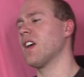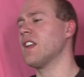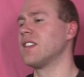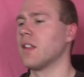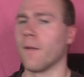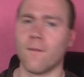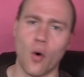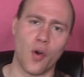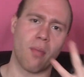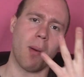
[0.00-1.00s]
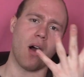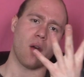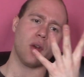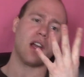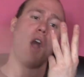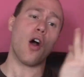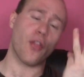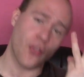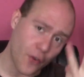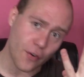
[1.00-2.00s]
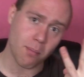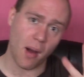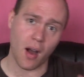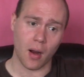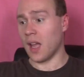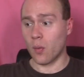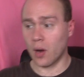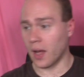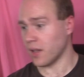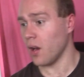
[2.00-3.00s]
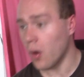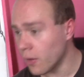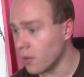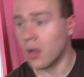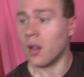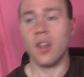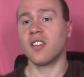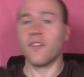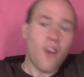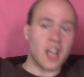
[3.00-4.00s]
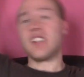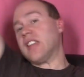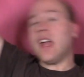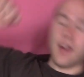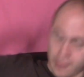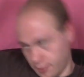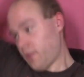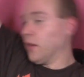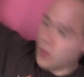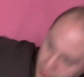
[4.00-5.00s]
into the 4th bar, really our 3rd bar, and we're like, you know what? Let's just fucking dance. So we're